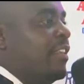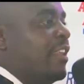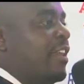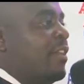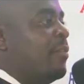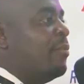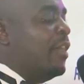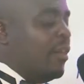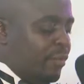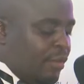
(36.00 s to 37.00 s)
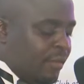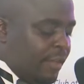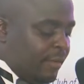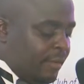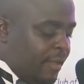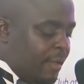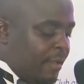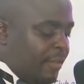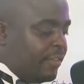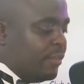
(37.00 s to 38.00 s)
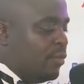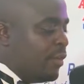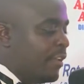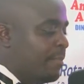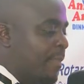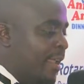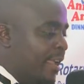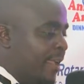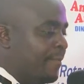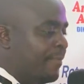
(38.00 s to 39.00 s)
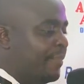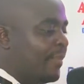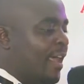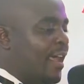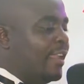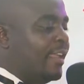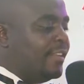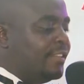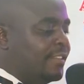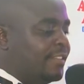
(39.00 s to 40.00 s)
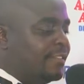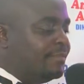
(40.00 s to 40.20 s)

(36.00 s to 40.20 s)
dinner where I would only look at money and eat it